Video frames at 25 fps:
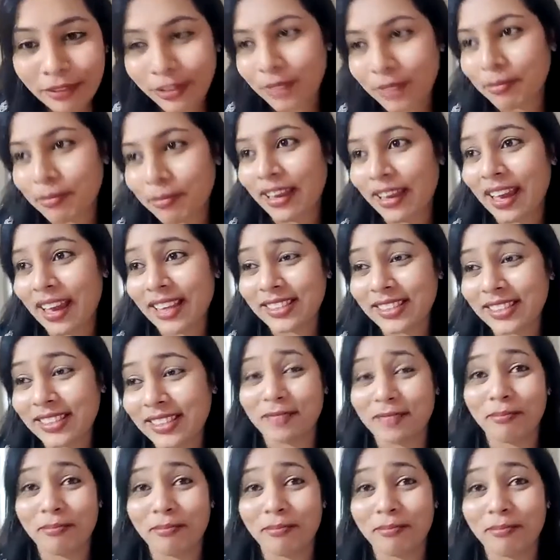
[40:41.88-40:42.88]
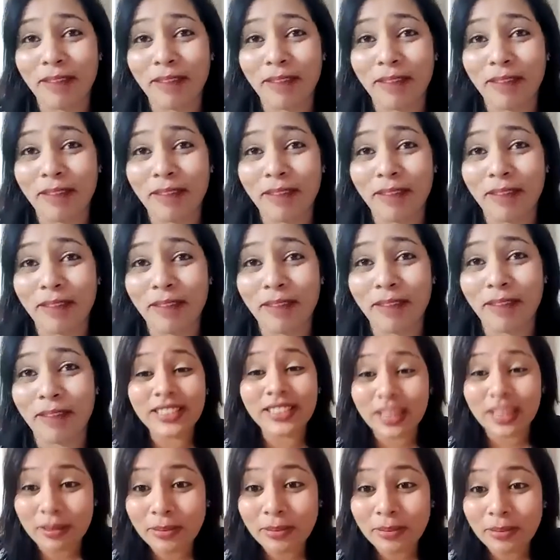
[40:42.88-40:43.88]
with my eyes that my friend was
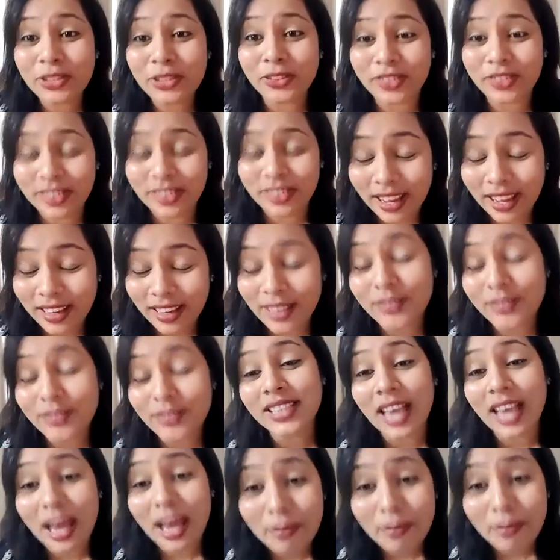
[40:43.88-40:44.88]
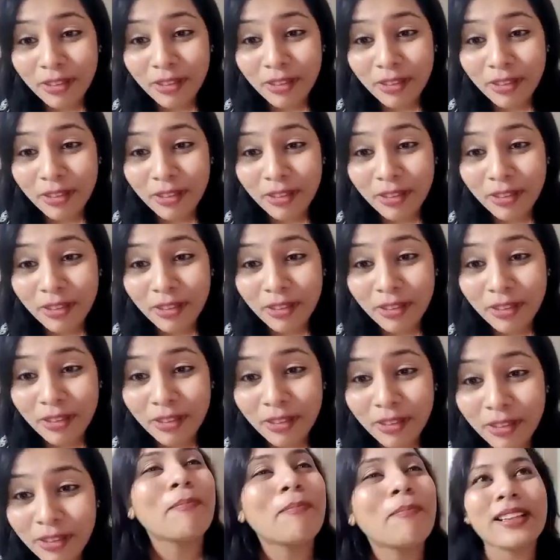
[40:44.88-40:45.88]
able to crack. I was happy for her.
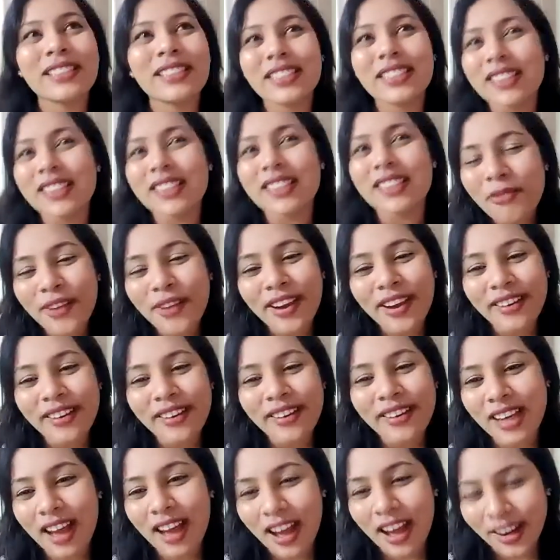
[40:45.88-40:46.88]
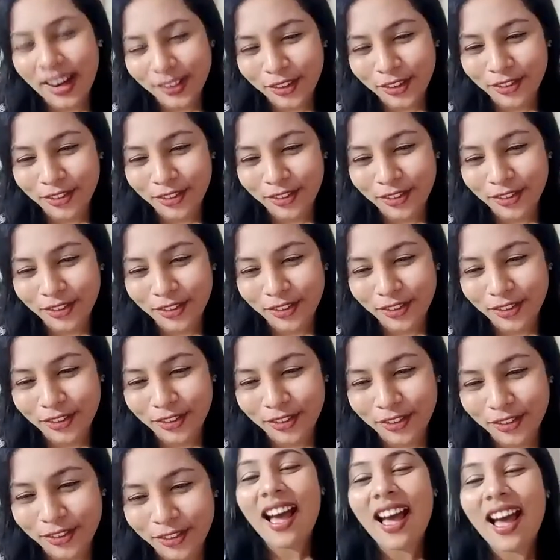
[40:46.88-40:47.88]
But somewhere in the heart of
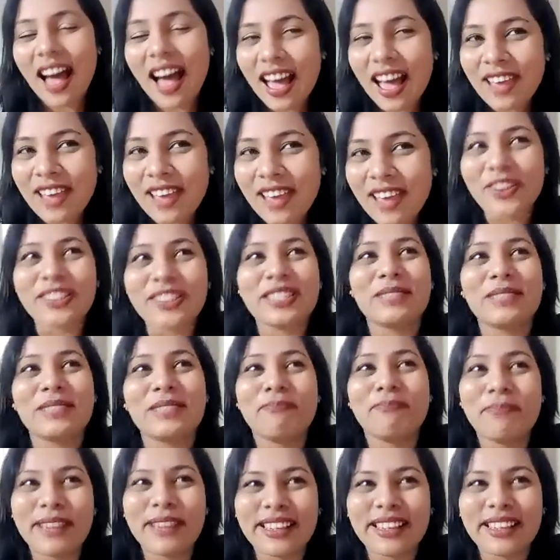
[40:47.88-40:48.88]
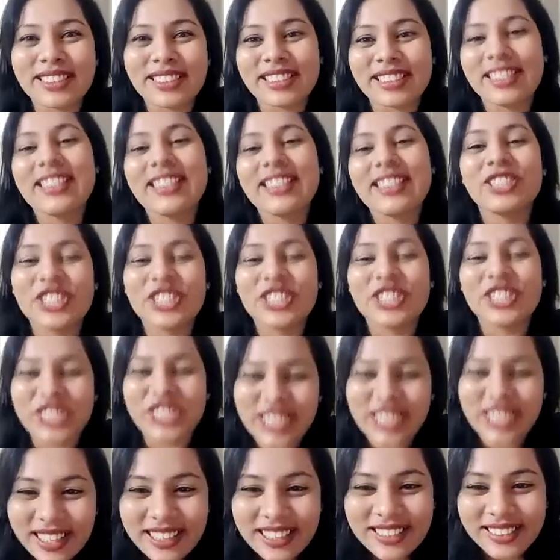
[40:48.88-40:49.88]
hearts, I was a bit
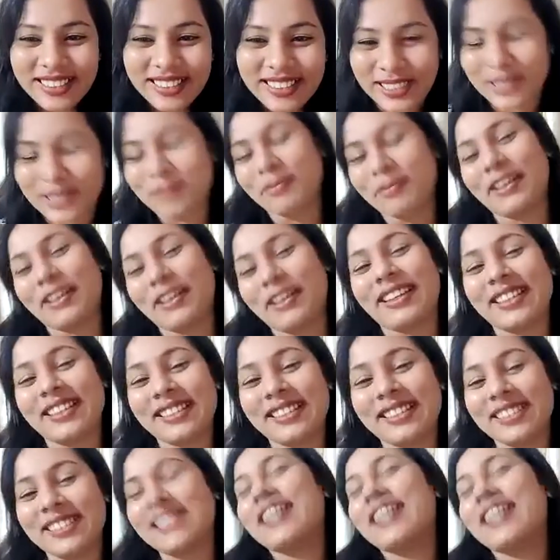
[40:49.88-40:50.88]
jealous because